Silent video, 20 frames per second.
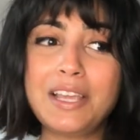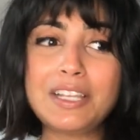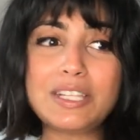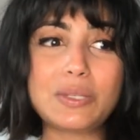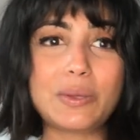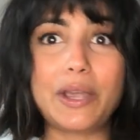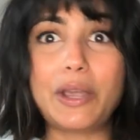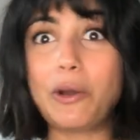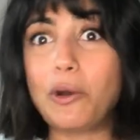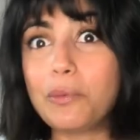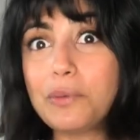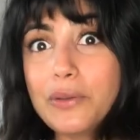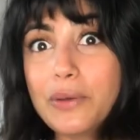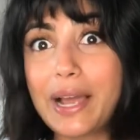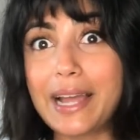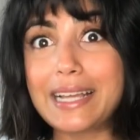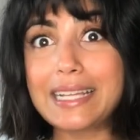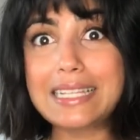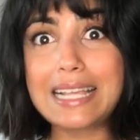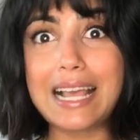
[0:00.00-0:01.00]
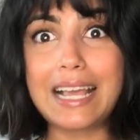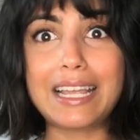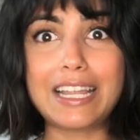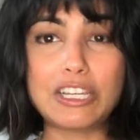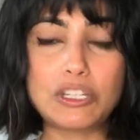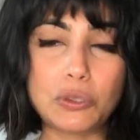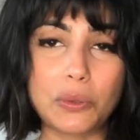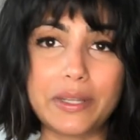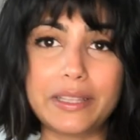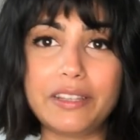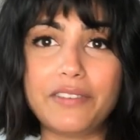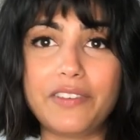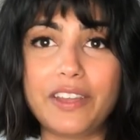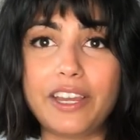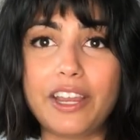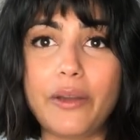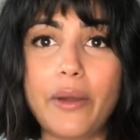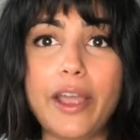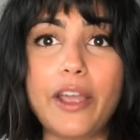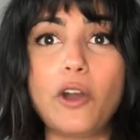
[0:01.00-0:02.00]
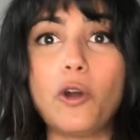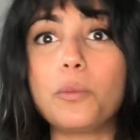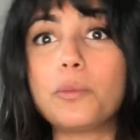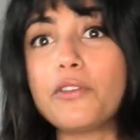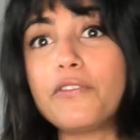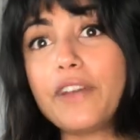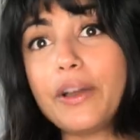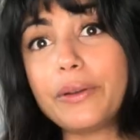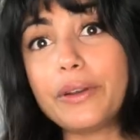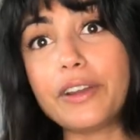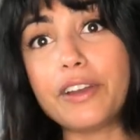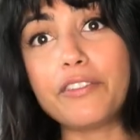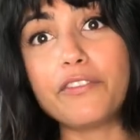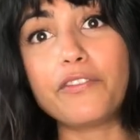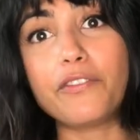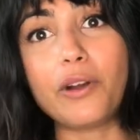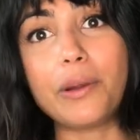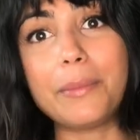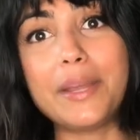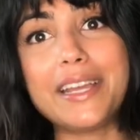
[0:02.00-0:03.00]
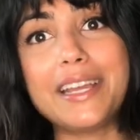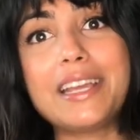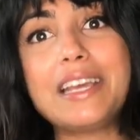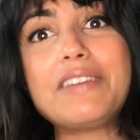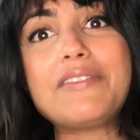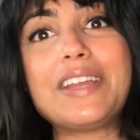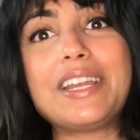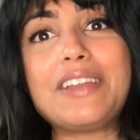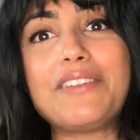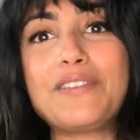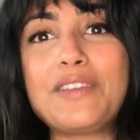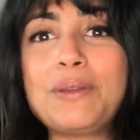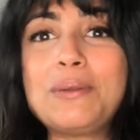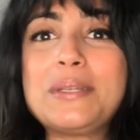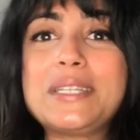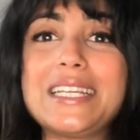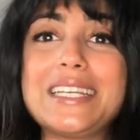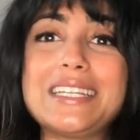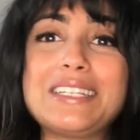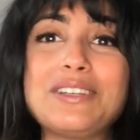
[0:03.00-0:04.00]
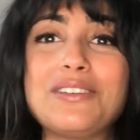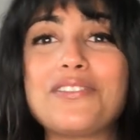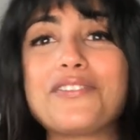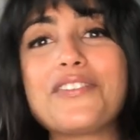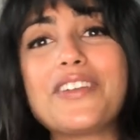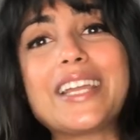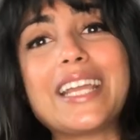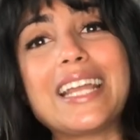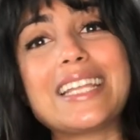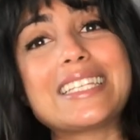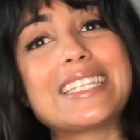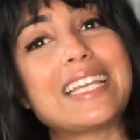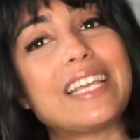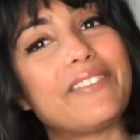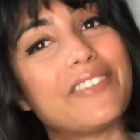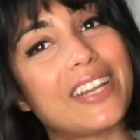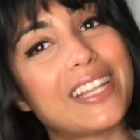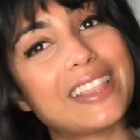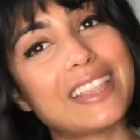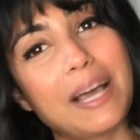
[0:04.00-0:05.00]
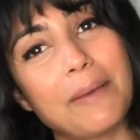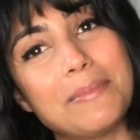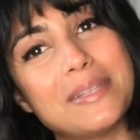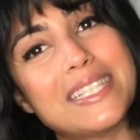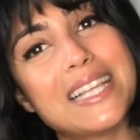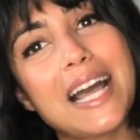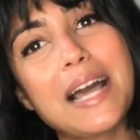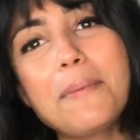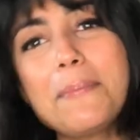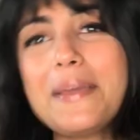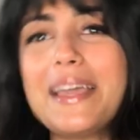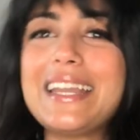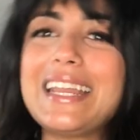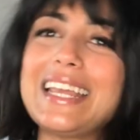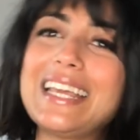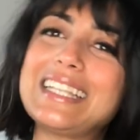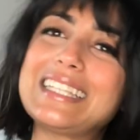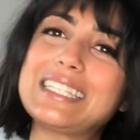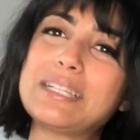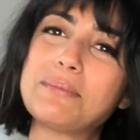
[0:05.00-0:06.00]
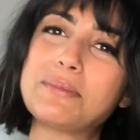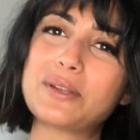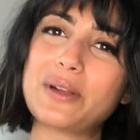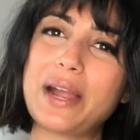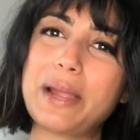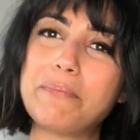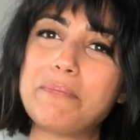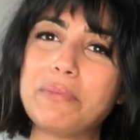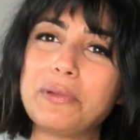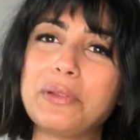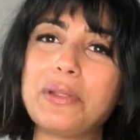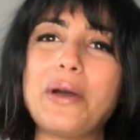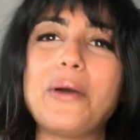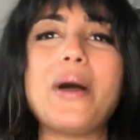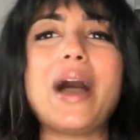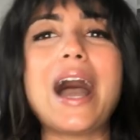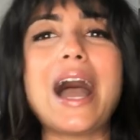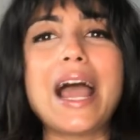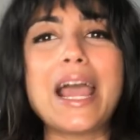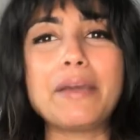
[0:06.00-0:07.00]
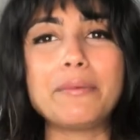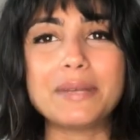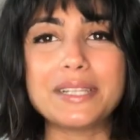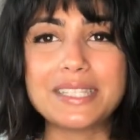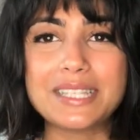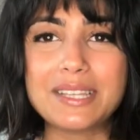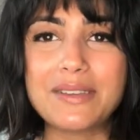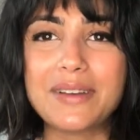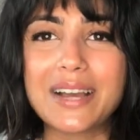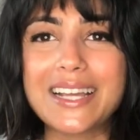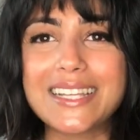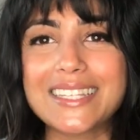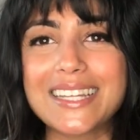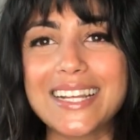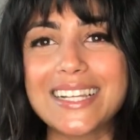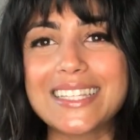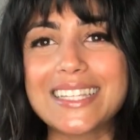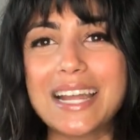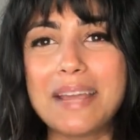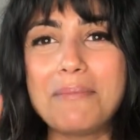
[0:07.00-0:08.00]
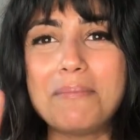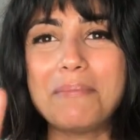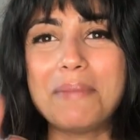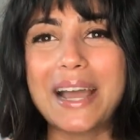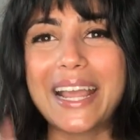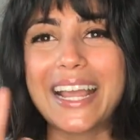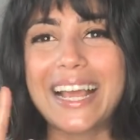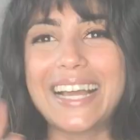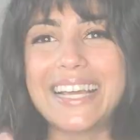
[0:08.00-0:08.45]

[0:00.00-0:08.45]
So I hope you guys enjoyed the video. I hope you found it informative, and if you did, don't forget to give it a thumbs up and hit subscribe below. I will see you guys next time. Bye